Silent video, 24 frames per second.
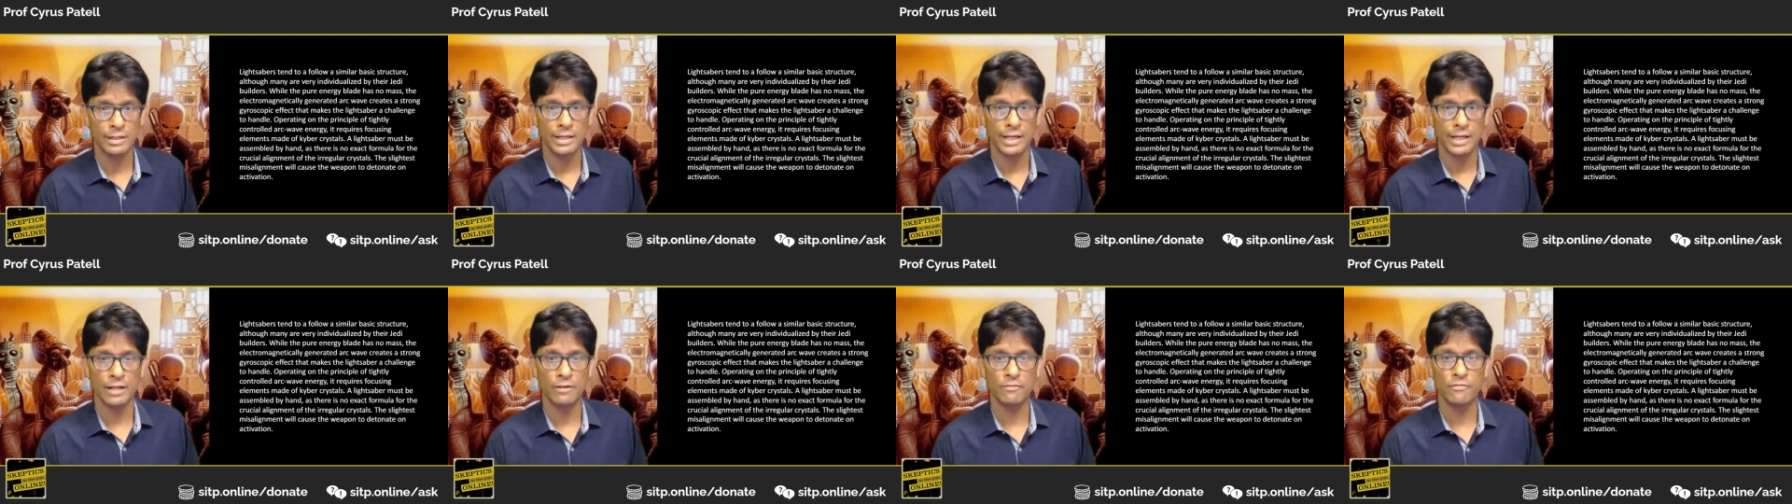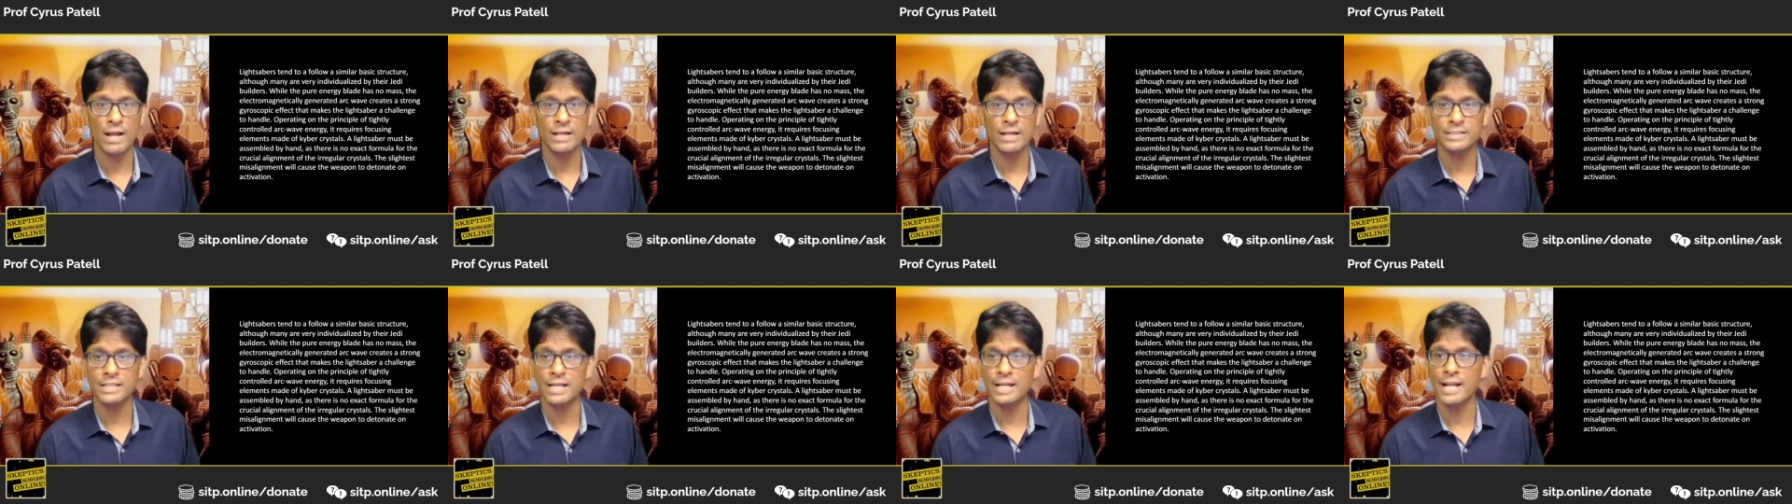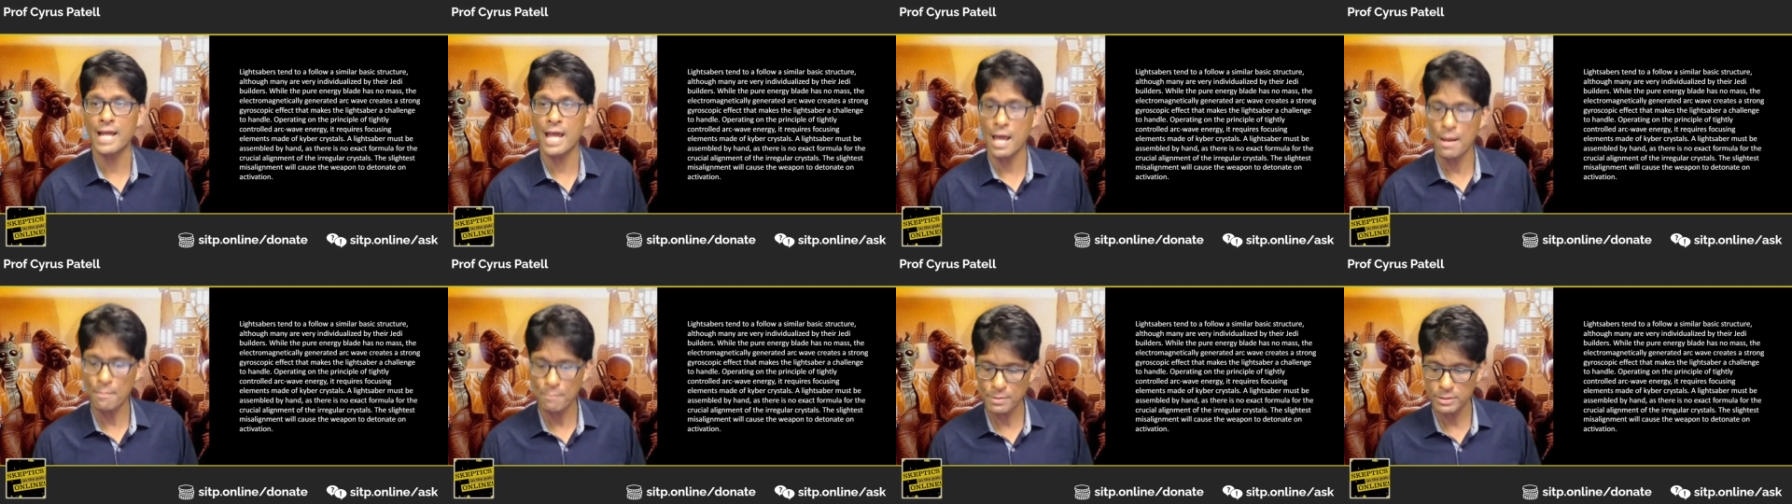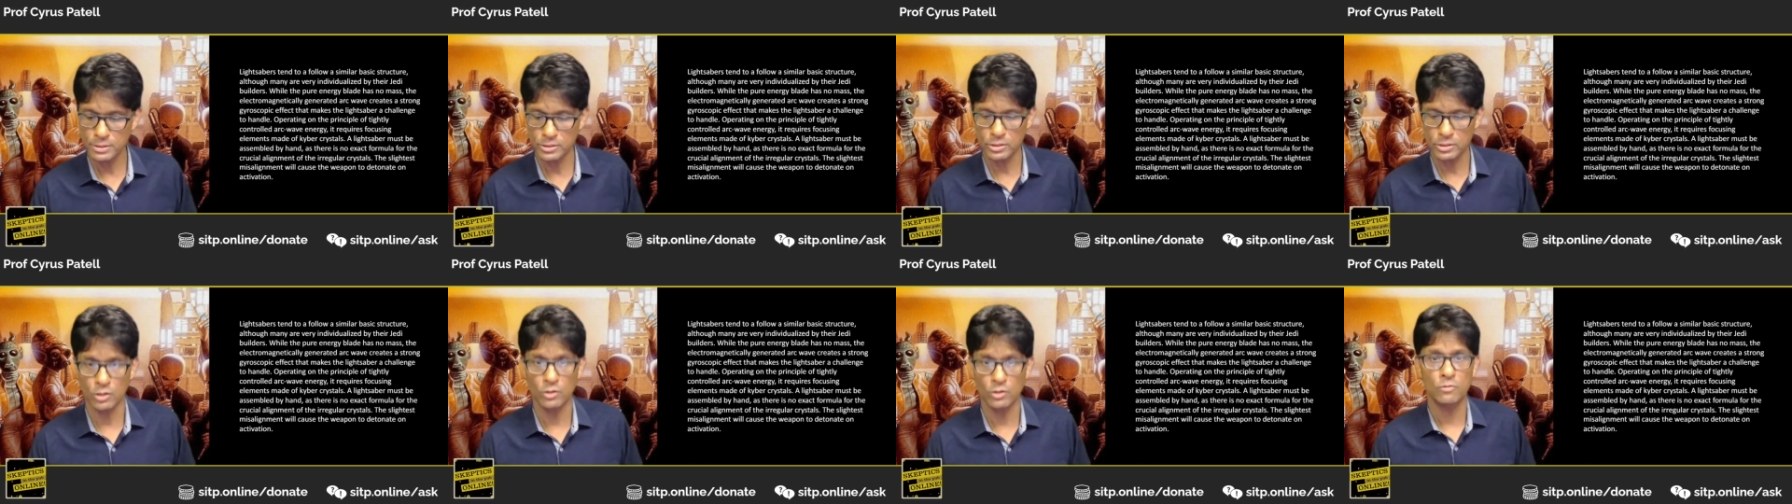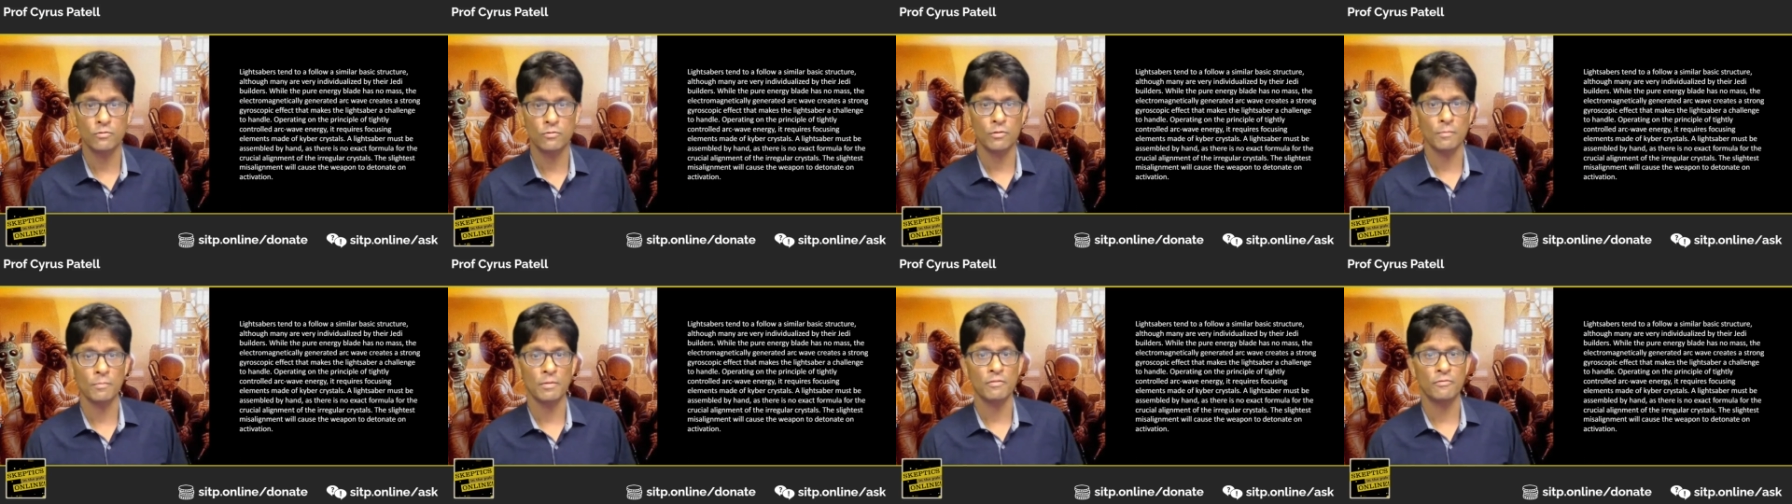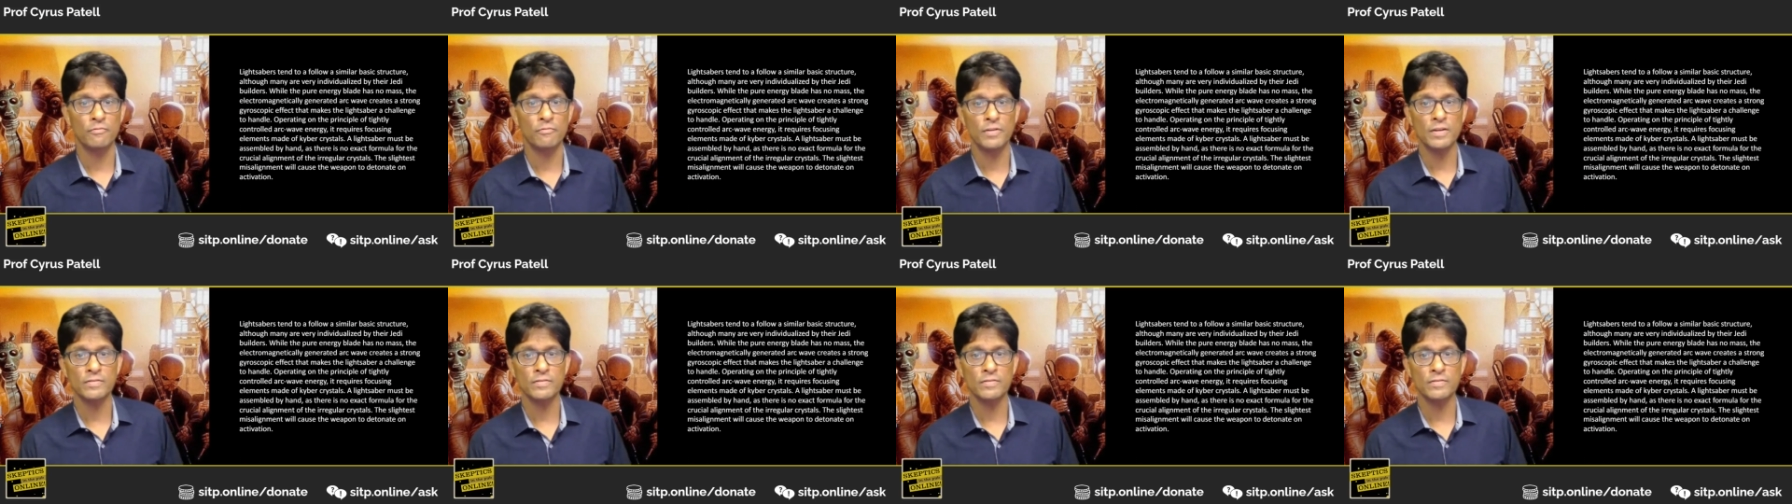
In fact, an episode from the 5th